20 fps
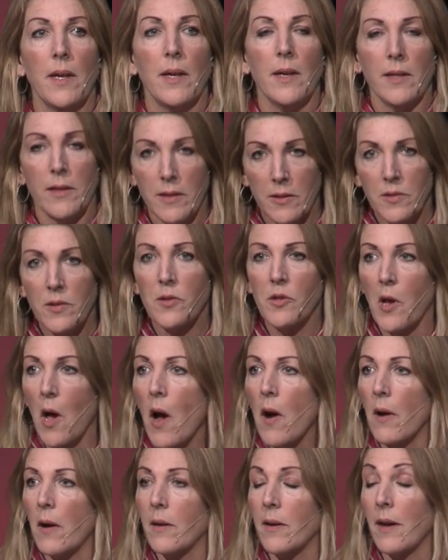And this is
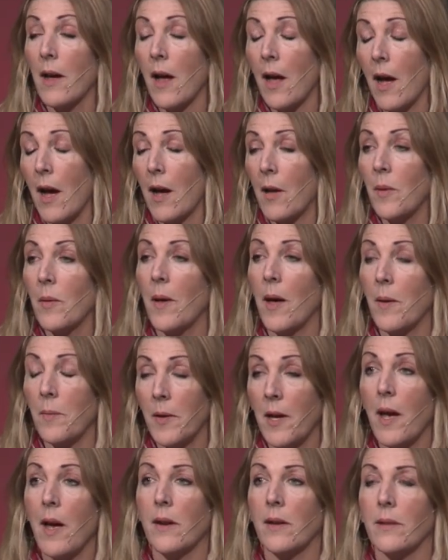hard. I'll, I'll
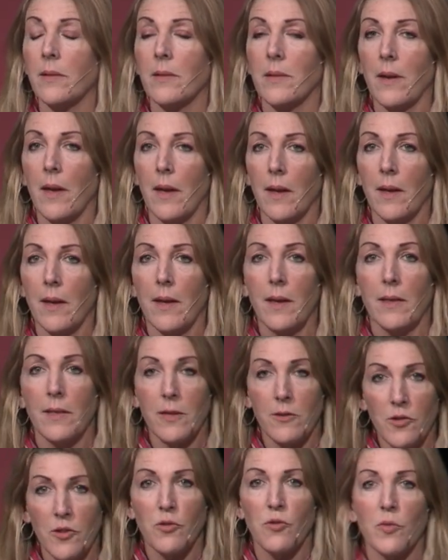be honest,
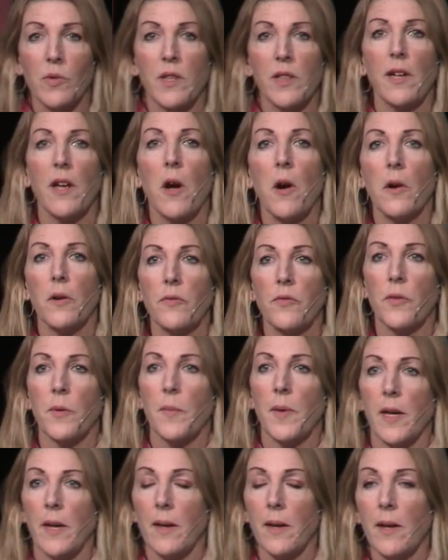this is really hard for
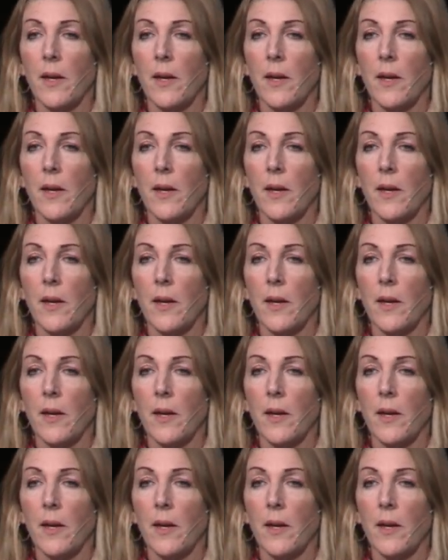me.